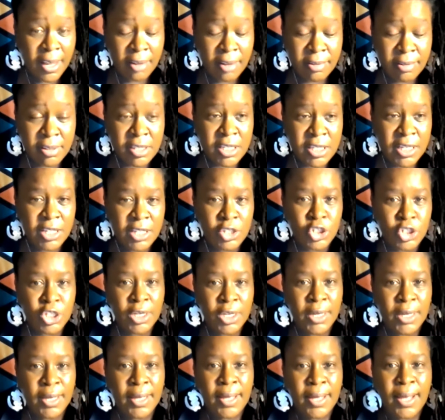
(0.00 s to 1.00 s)
heritage,
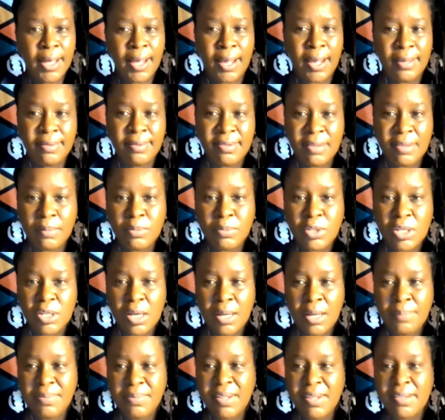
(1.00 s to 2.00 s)
and
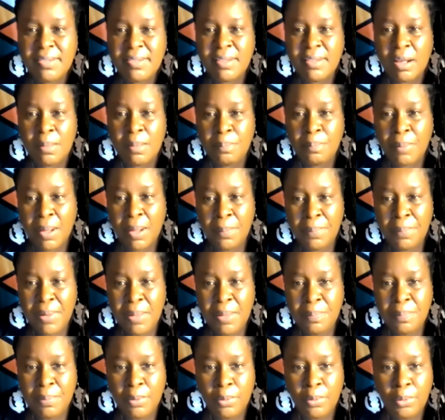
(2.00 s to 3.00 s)
sometimes it's done by
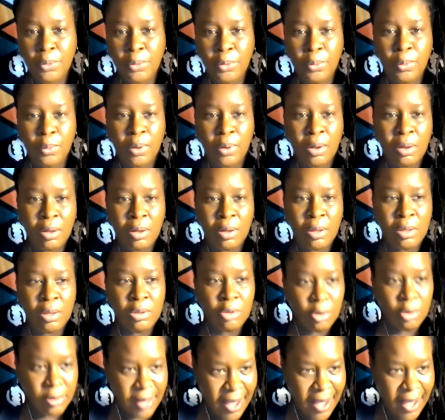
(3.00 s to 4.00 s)
people who are
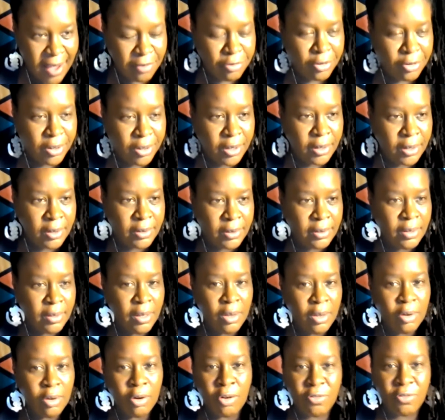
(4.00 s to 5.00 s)
non-African,
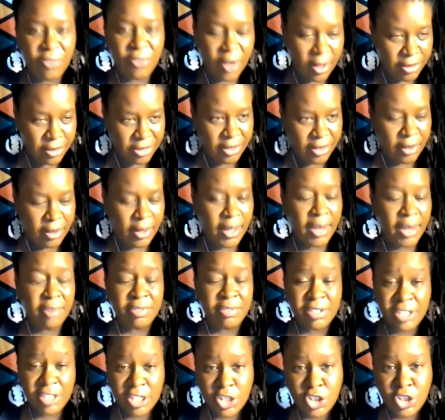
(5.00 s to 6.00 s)
of other
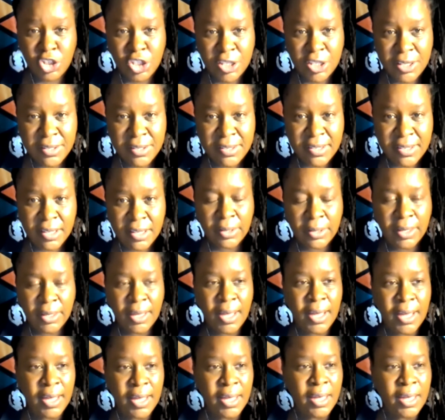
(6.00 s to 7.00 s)
heritages,
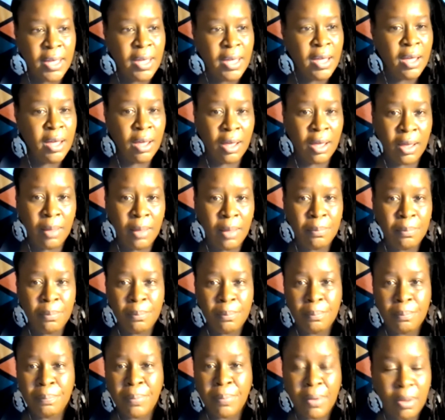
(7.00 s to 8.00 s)
okay?
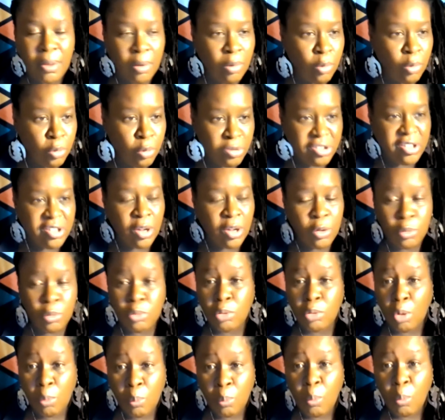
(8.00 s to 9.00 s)
But also
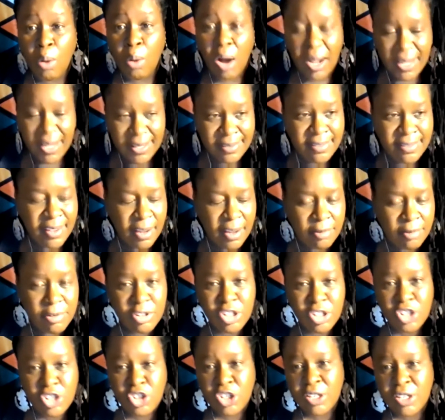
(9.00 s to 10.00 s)
non-white
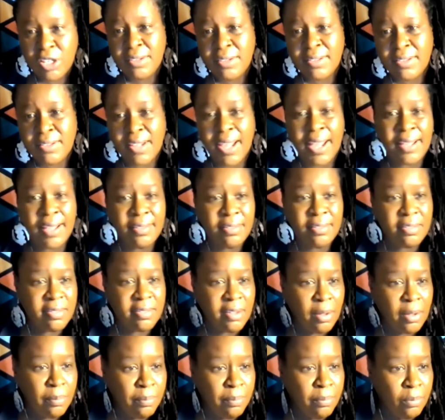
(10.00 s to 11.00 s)
heritages, and
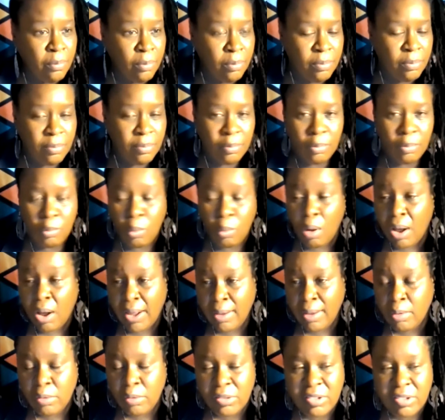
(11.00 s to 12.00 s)
some
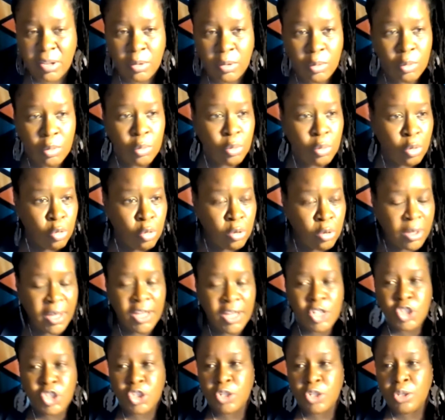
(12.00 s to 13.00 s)
white or so-called
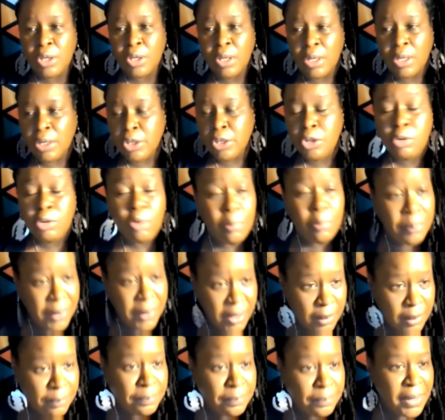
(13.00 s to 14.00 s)
Caucasian
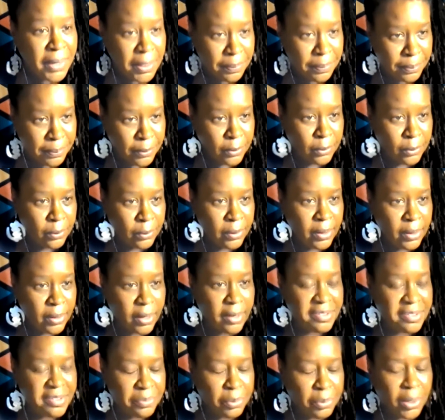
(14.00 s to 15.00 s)
European people
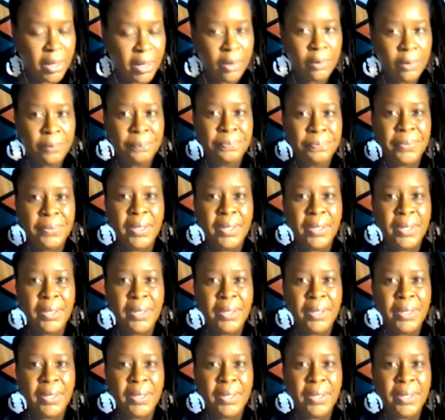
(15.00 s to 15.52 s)
as well.